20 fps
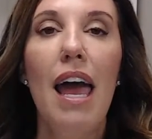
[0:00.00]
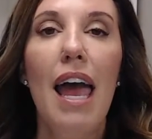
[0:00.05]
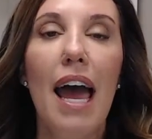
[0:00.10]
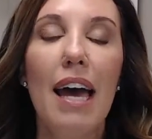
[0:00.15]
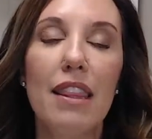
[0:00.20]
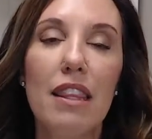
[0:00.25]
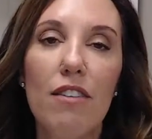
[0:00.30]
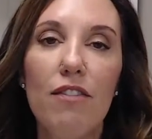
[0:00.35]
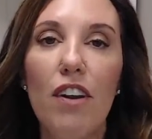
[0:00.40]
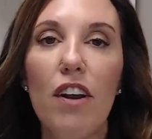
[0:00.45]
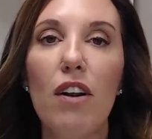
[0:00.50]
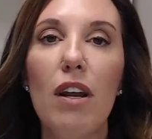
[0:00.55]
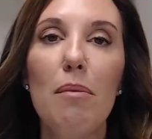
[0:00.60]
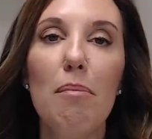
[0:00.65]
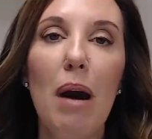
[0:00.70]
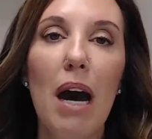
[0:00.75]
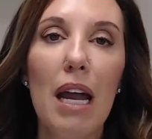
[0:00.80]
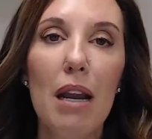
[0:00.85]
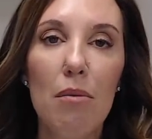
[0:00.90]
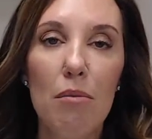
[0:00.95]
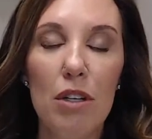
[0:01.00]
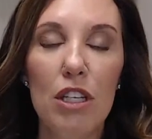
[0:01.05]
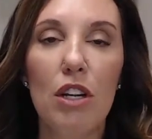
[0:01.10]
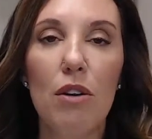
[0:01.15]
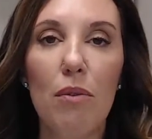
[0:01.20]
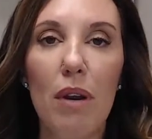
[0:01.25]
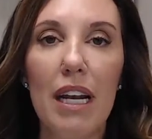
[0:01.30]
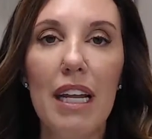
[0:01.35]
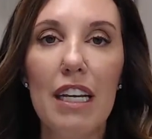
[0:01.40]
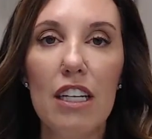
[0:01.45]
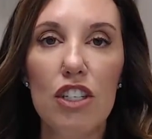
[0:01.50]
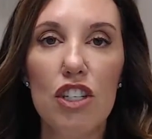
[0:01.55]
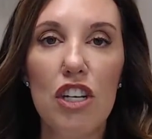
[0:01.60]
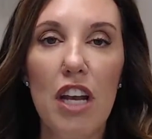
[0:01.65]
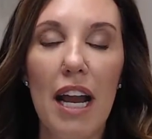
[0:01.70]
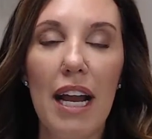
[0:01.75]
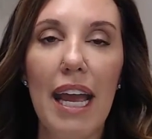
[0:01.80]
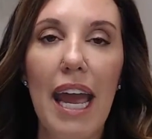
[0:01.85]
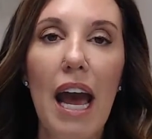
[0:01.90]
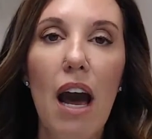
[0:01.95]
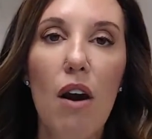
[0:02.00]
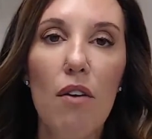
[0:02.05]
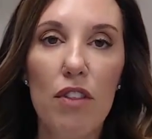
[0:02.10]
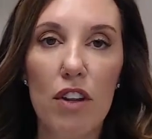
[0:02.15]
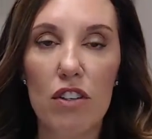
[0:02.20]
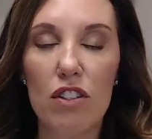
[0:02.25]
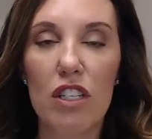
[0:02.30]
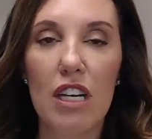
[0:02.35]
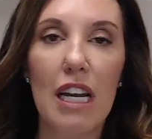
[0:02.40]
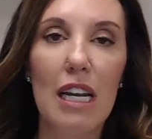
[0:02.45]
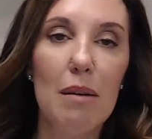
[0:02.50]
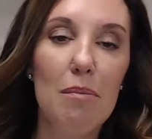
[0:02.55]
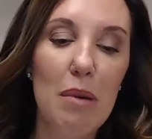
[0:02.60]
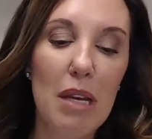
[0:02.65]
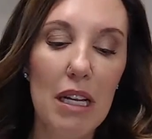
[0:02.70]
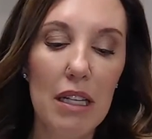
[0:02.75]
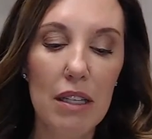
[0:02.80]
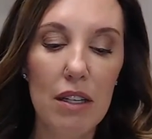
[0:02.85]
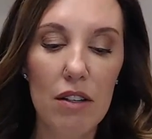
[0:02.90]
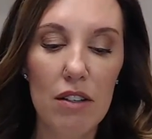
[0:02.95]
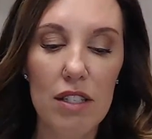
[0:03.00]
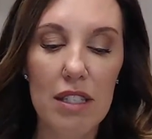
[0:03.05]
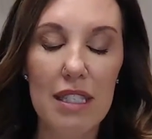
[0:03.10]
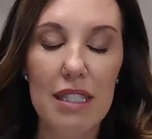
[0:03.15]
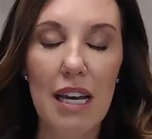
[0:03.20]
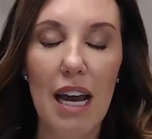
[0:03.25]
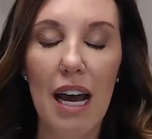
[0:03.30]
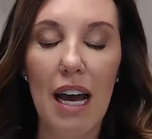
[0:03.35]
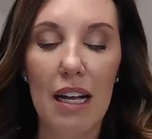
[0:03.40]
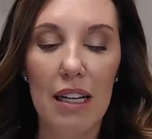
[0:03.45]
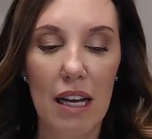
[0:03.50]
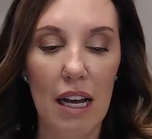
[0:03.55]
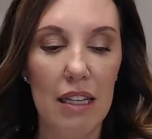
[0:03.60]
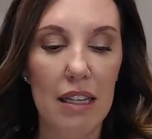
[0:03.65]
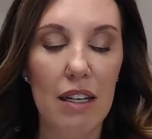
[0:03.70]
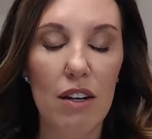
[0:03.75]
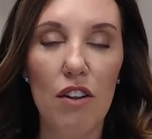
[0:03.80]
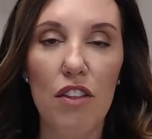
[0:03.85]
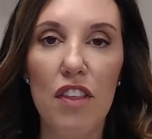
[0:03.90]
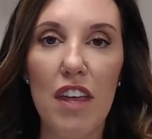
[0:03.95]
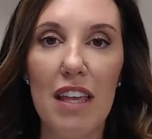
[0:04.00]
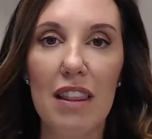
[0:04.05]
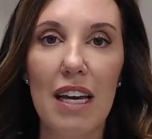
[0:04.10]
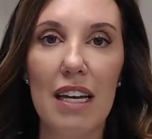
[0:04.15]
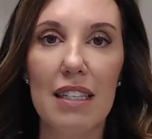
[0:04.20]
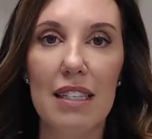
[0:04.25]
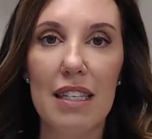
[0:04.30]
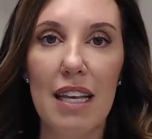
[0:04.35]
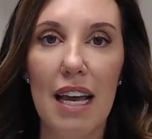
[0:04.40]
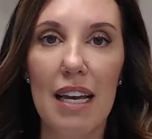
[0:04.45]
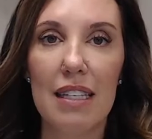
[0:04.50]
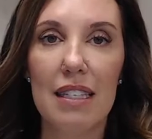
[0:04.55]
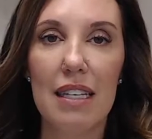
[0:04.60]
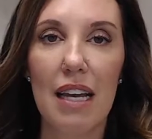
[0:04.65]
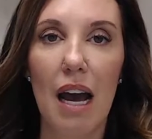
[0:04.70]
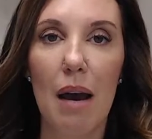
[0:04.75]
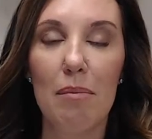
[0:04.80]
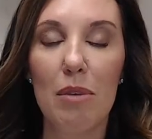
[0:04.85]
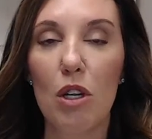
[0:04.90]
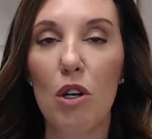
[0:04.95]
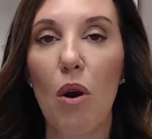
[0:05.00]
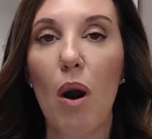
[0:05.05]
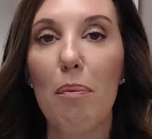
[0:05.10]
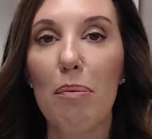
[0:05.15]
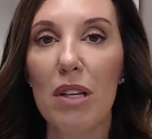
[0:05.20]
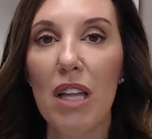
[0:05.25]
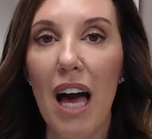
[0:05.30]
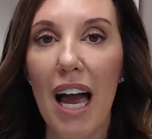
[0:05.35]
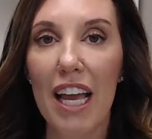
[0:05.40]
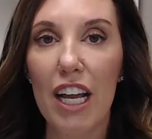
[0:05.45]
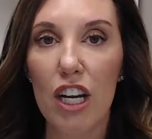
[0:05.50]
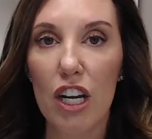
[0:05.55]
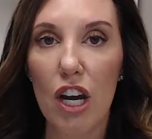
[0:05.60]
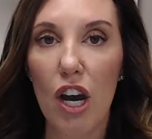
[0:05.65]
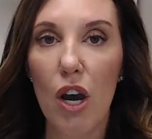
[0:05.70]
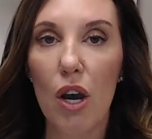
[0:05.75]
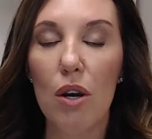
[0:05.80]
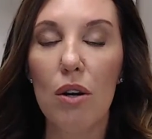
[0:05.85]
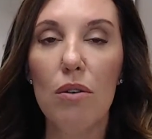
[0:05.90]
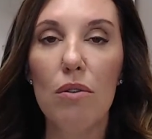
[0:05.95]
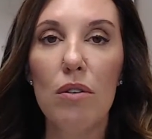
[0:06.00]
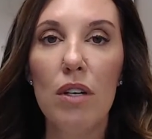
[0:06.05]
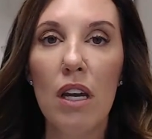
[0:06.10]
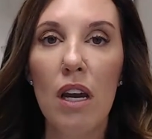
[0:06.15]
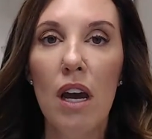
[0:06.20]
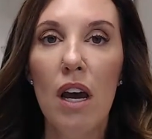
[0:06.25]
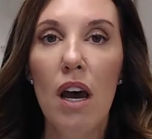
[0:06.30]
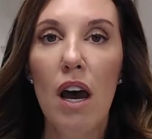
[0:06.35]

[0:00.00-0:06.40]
At the very bottom, when you're ready to check out, there's going to be a little thing that says, apply code.